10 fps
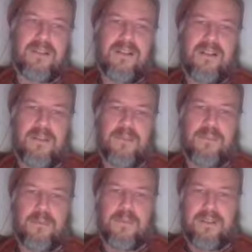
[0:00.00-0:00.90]

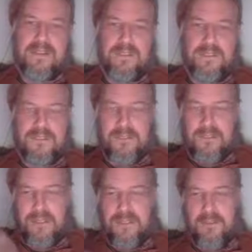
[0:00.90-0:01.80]
also where do these,
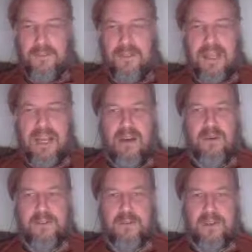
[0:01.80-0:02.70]
how
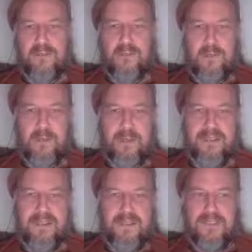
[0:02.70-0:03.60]
are you informed
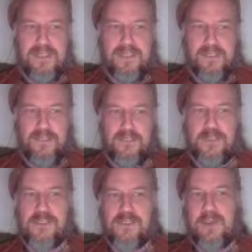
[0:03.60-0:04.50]
about these things?
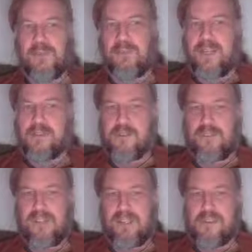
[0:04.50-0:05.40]
Structure comes from natural
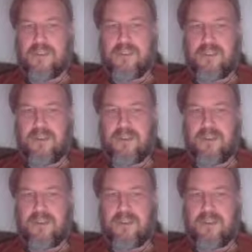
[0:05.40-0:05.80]
selection.